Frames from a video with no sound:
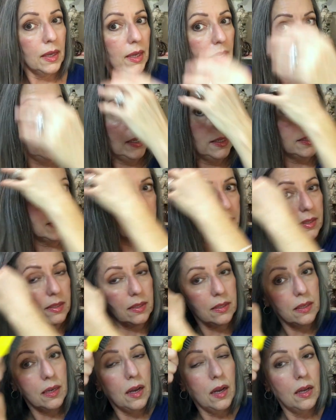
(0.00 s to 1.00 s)
And
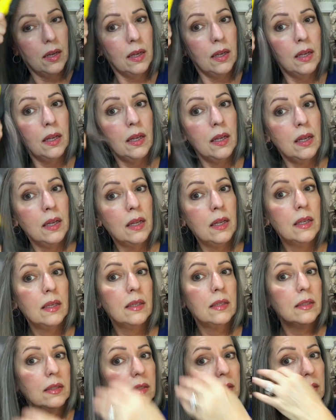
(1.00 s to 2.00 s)
it's
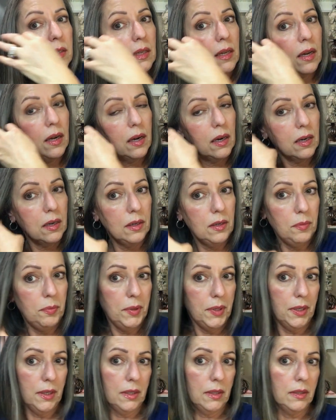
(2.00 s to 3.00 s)
hard
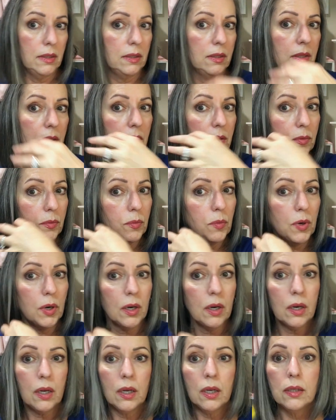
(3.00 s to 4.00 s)
because you
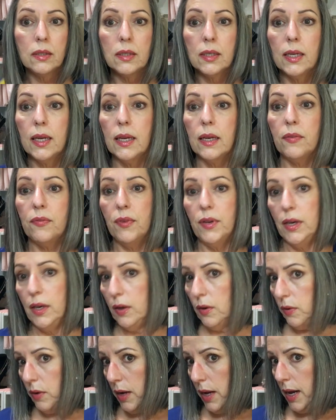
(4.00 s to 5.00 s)
work to get a
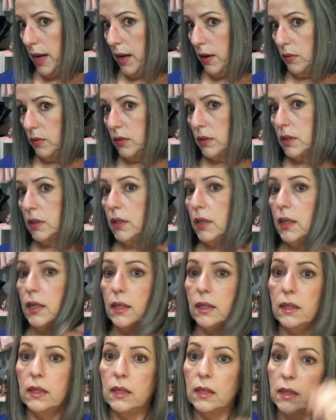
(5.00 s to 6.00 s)
video out
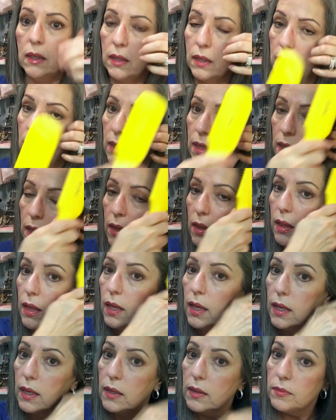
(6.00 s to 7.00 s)
and
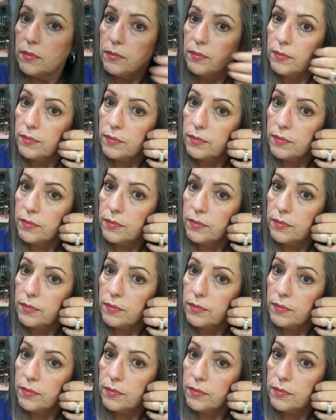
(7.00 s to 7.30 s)
then